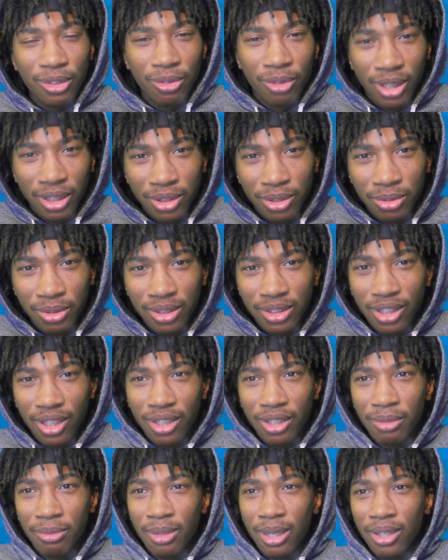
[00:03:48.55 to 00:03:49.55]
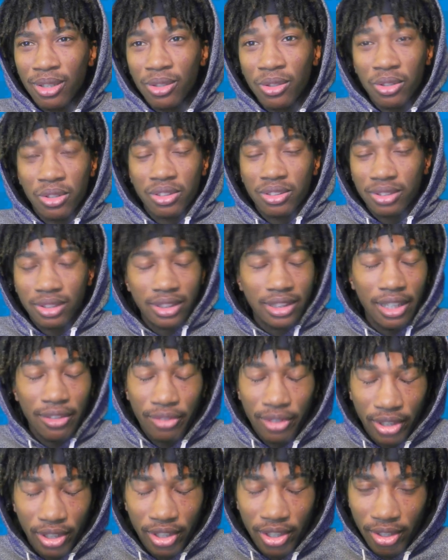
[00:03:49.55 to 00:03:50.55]
Russell was talking about, or
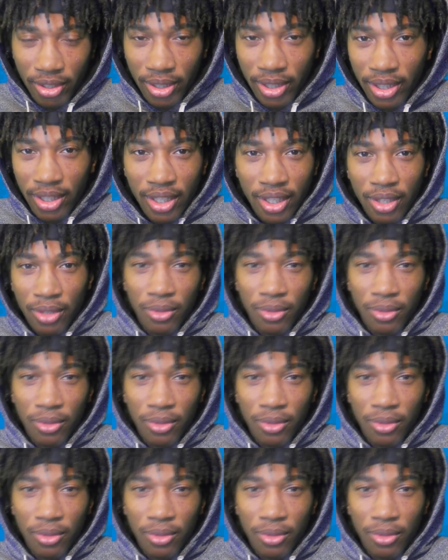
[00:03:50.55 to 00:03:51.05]
Stephen Curry,